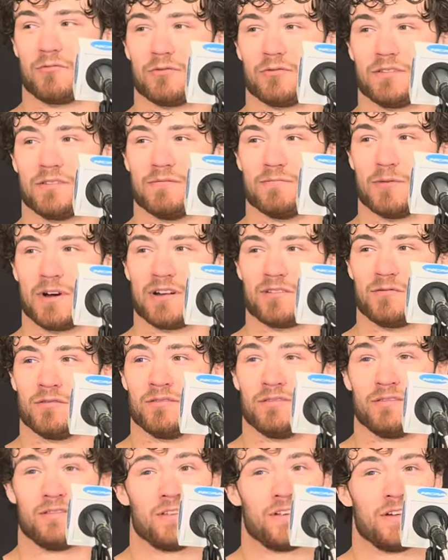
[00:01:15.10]
wouldn't, might have
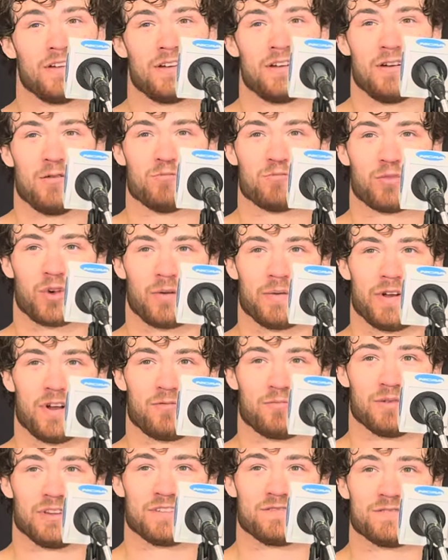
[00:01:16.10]
probably not
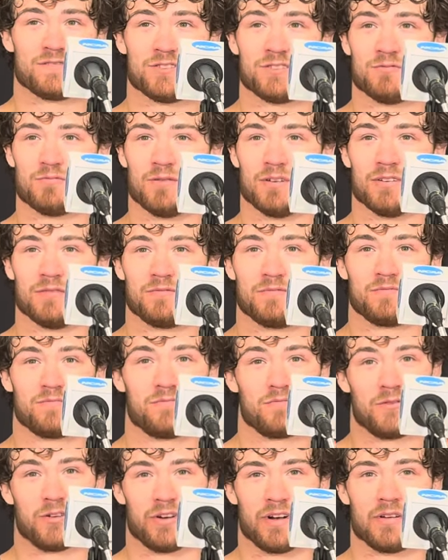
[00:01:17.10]
believed you, but
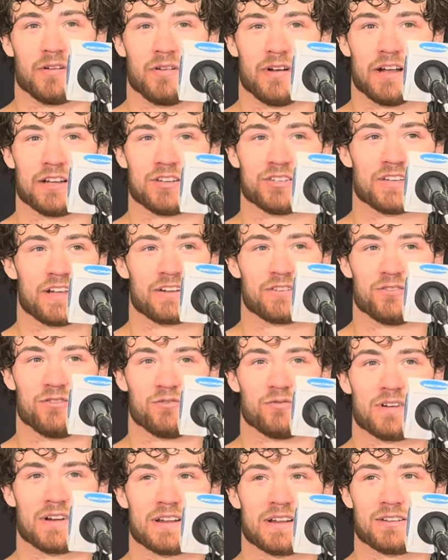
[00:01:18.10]
you know, I just had to do
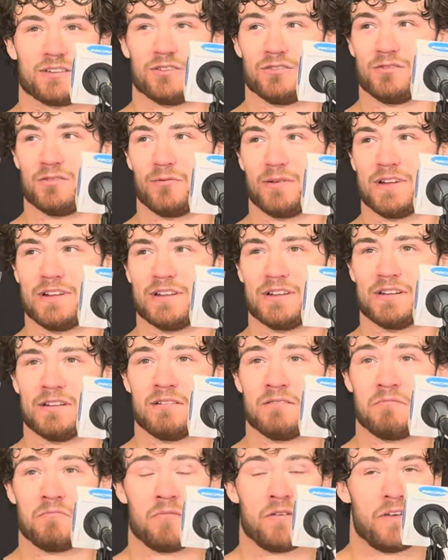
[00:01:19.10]
what I had to do to win, and
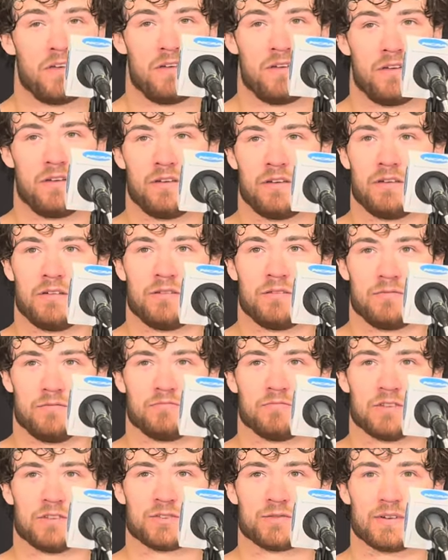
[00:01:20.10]

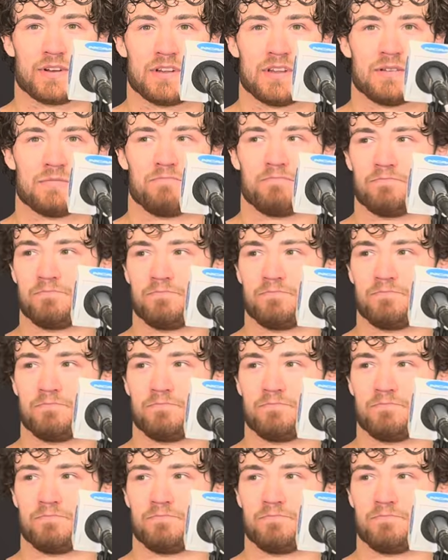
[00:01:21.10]
that's what I did.